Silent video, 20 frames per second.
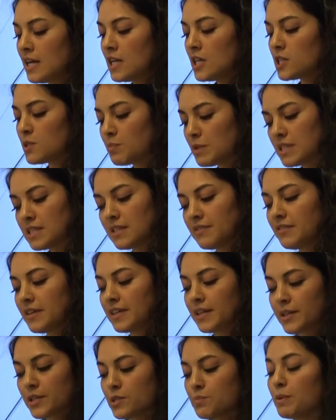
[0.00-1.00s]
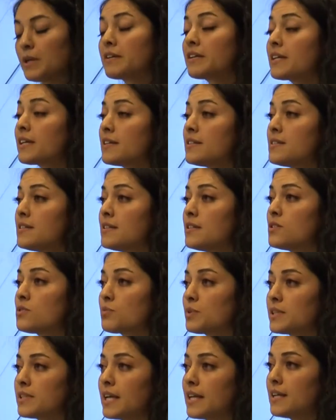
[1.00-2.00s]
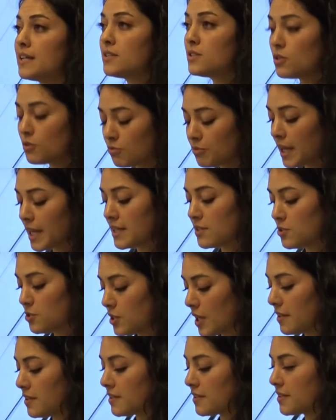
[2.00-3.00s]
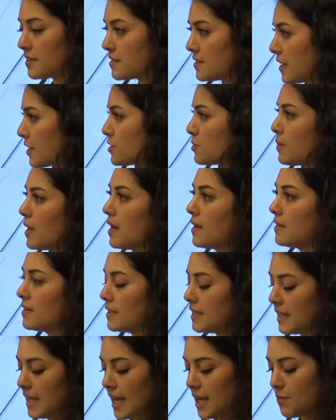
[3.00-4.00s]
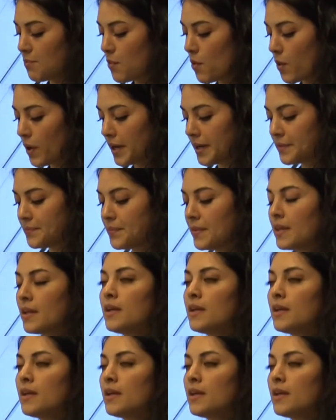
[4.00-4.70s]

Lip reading: specific experiences related to race, gender, sexuality, and more.